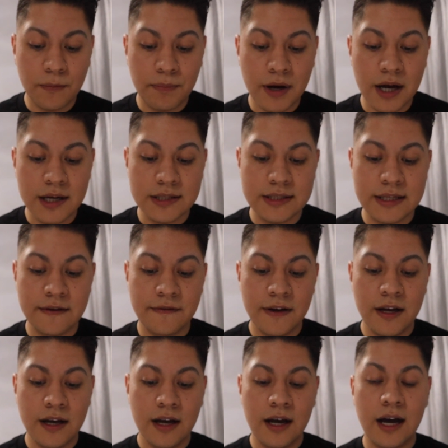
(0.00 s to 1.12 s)
positive
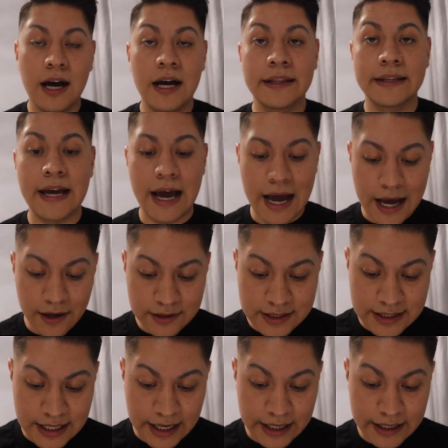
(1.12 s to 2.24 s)
on the
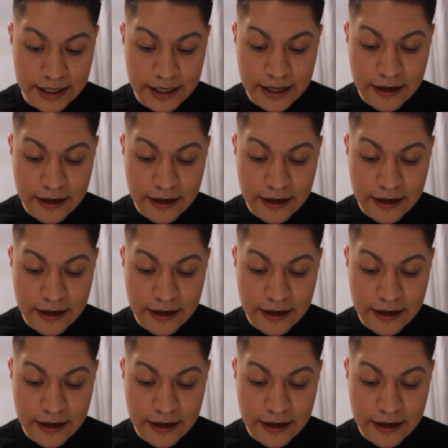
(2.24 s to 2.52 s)
outside